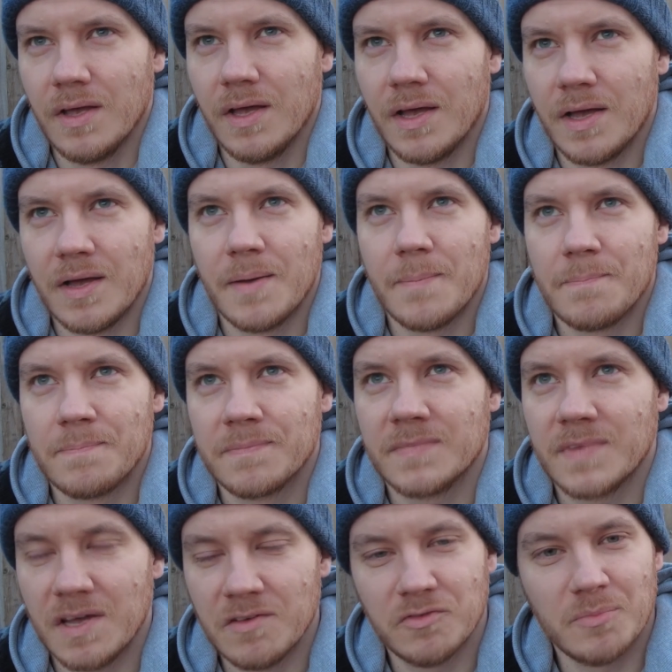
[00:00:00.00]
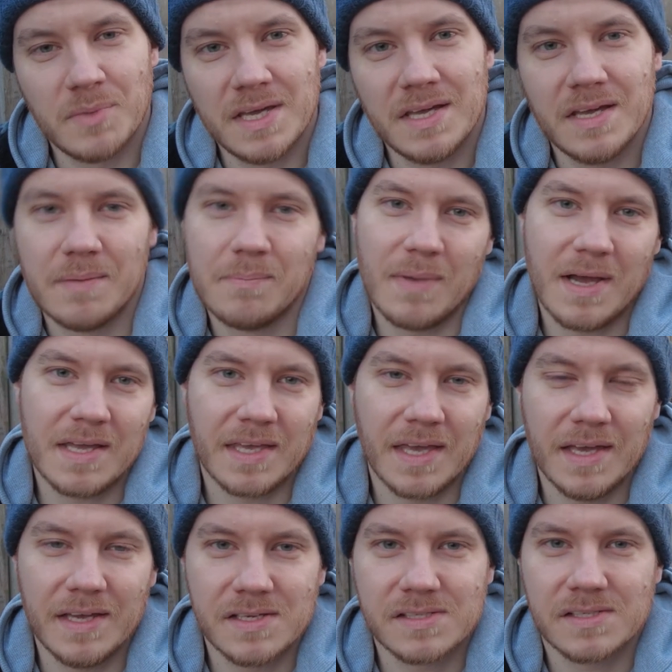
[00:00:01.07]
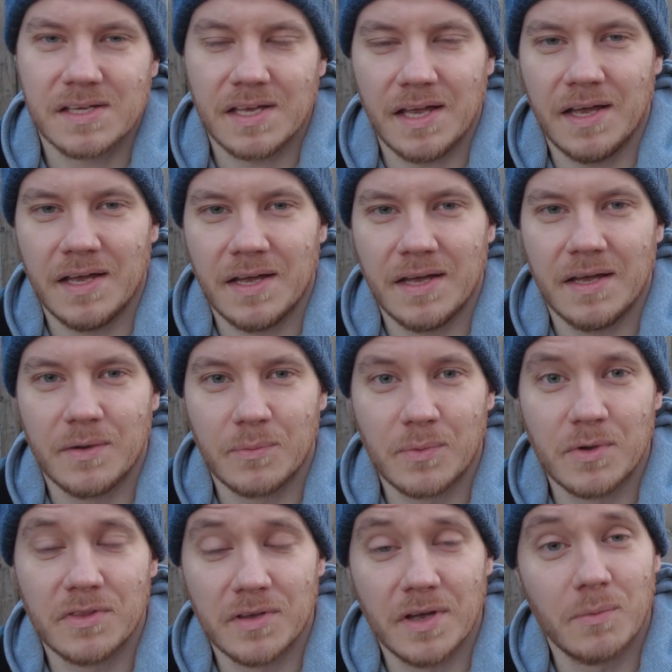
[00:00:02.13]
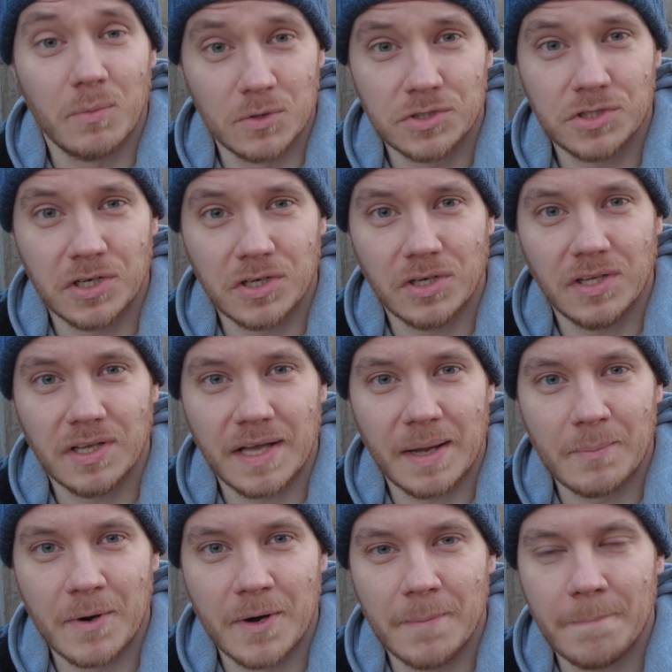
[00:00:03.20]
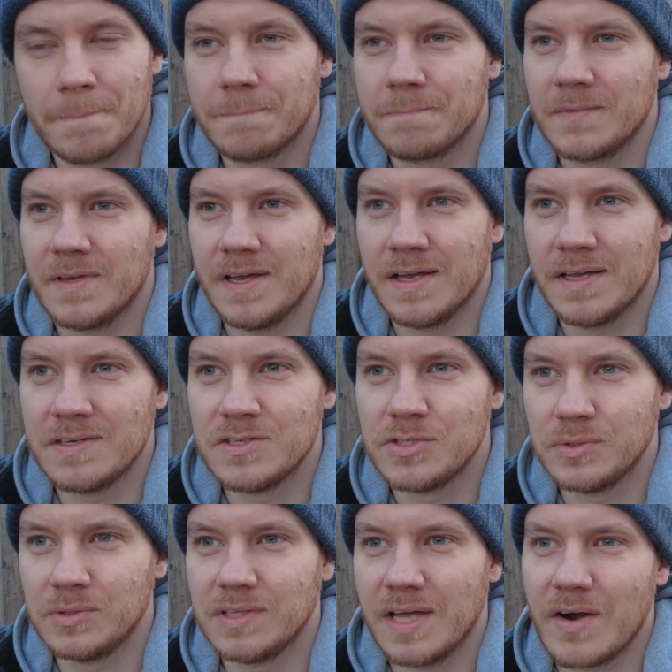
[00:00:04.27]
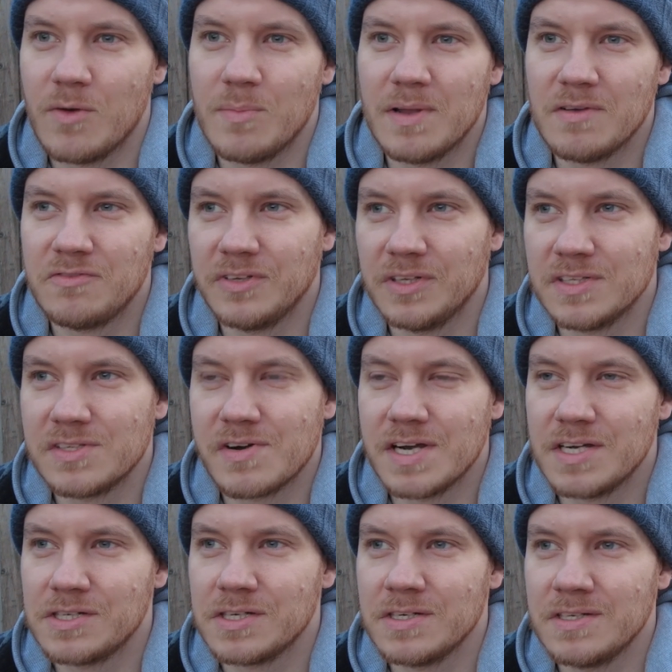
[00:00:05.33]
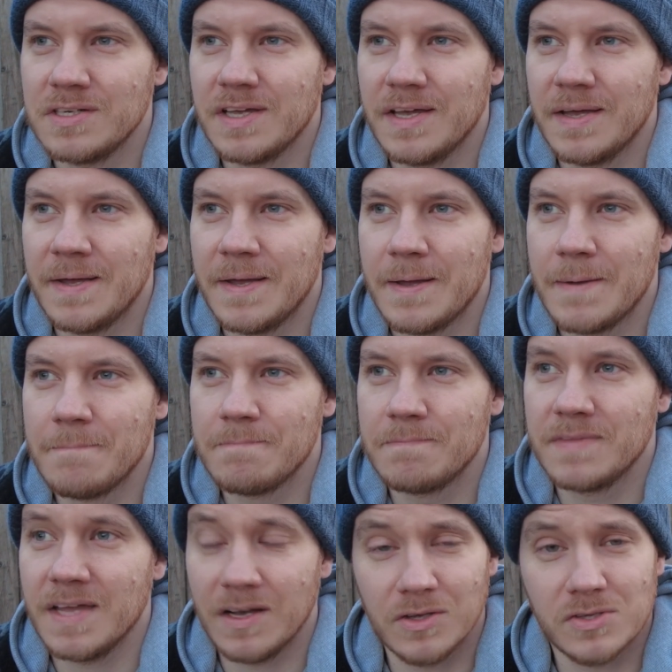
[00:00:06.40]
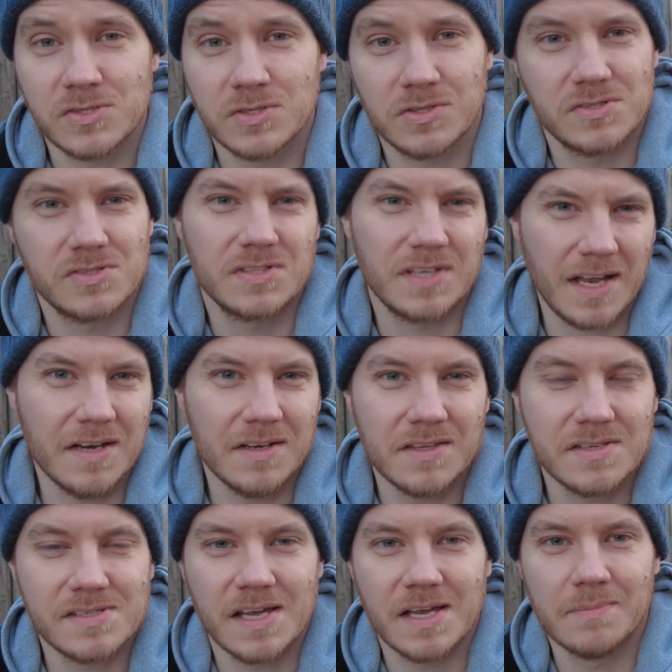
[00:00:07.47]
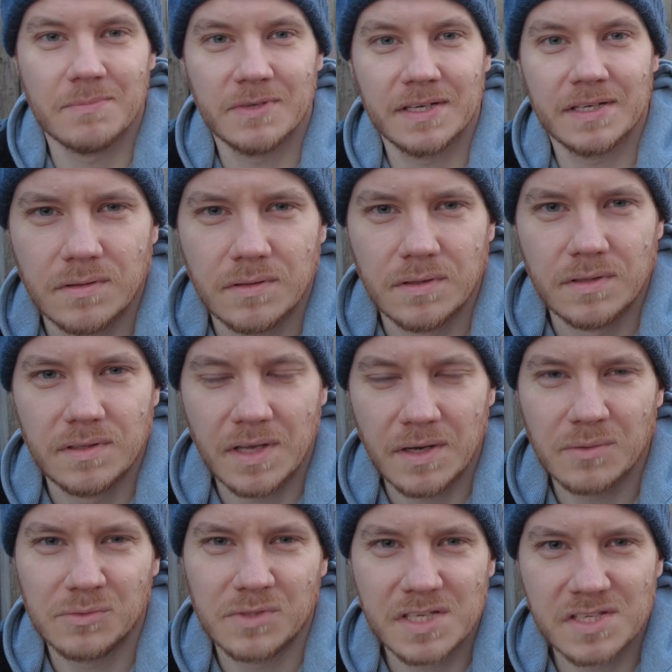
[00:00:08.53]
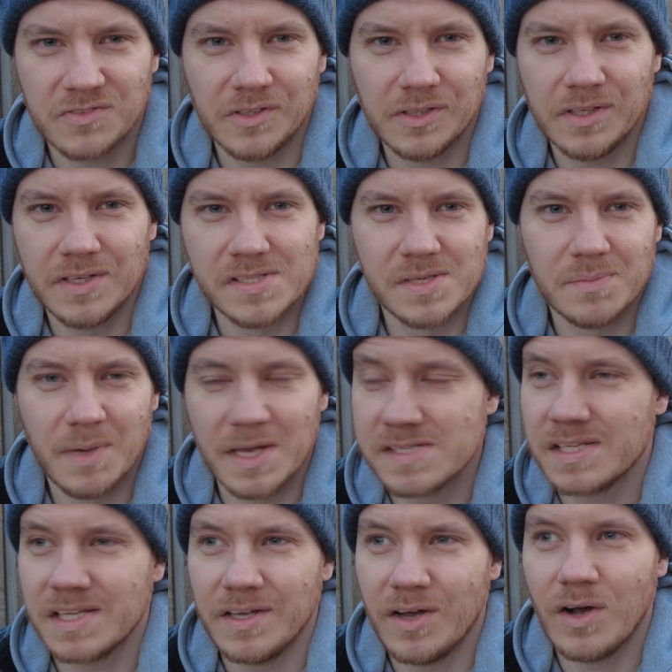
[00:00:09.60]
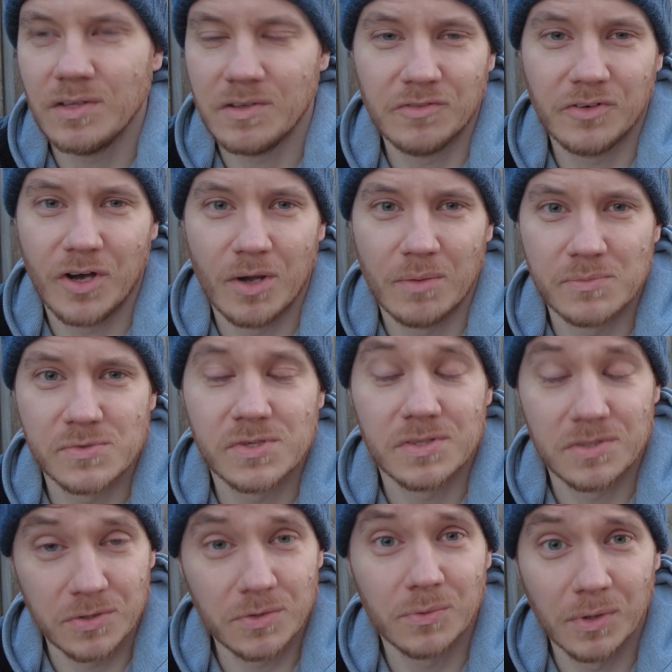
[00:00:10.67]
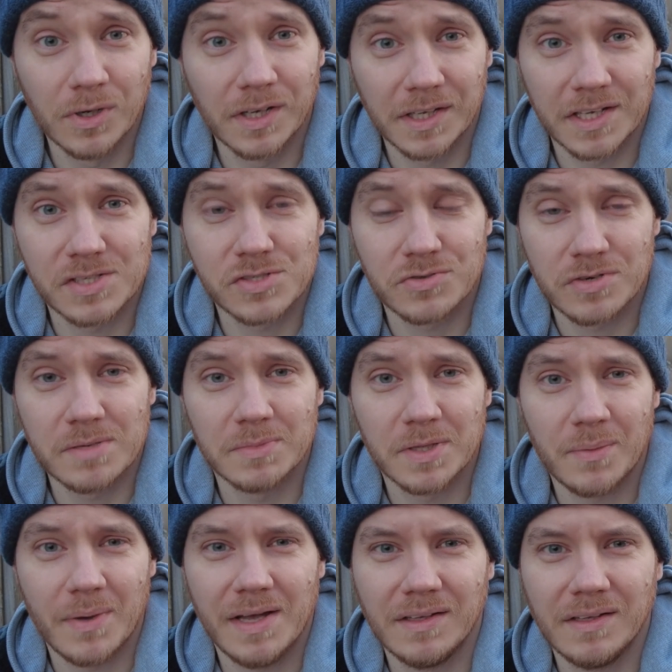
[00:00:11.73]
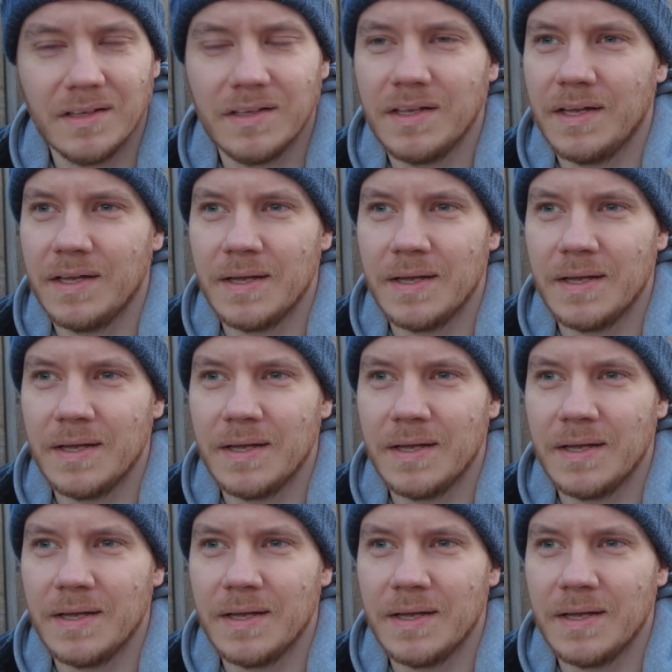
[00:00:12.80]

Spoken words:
And for me, in my case, with a one-shot color camera and dual narrowband filtration, that also does kind of the same thing. Now, these filters in basically all the forms do work extremely well.